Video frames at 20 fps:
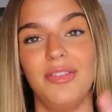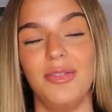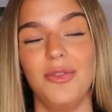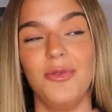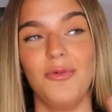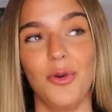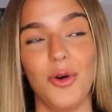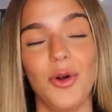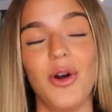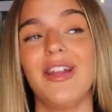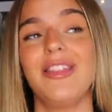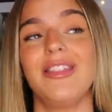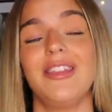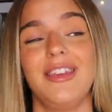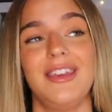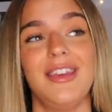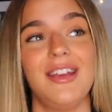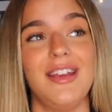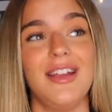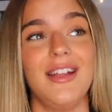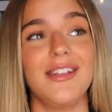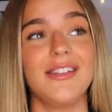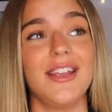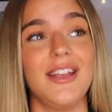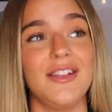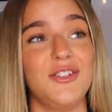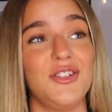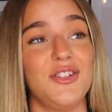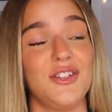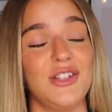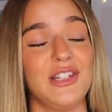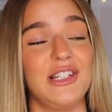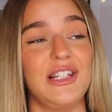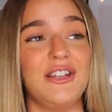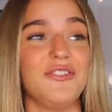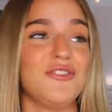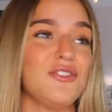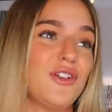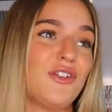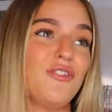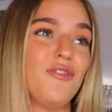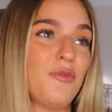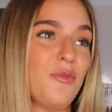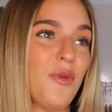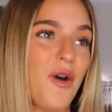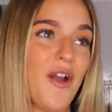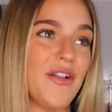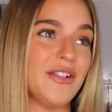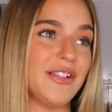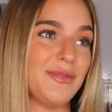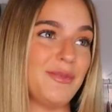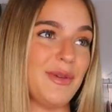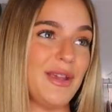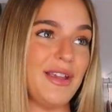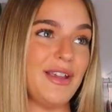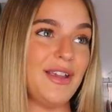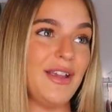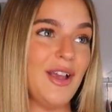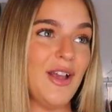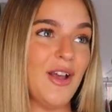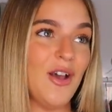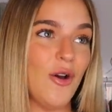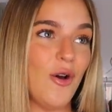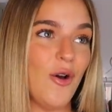what I think it is, it just literally reminds me